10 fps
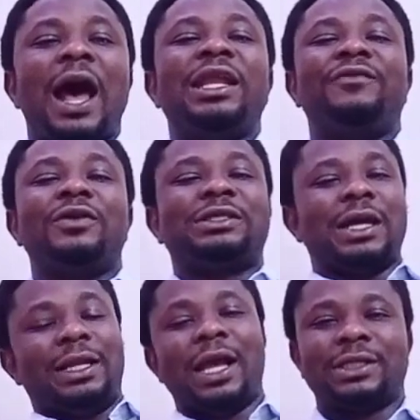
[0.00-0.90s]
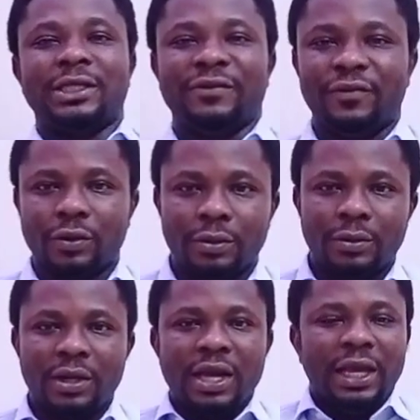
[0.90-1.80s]
and even sterilizing the
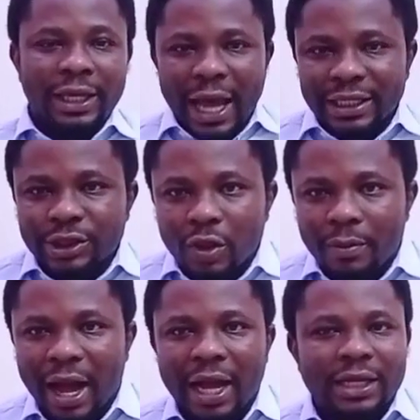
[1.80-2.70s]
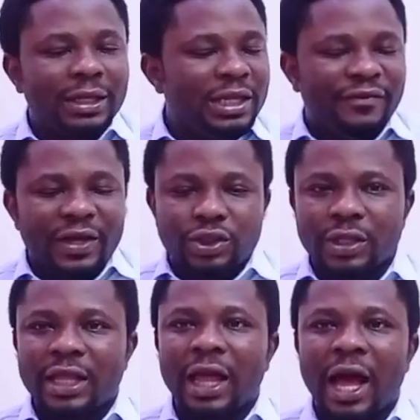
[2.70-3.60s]
food. He and the stomach living
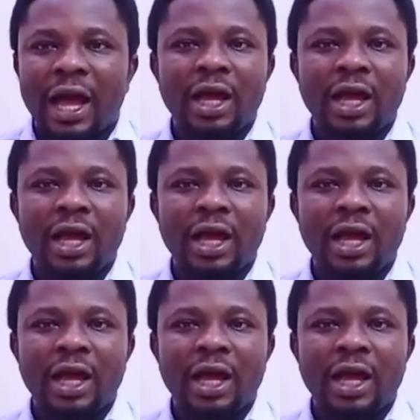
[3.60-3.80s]
together,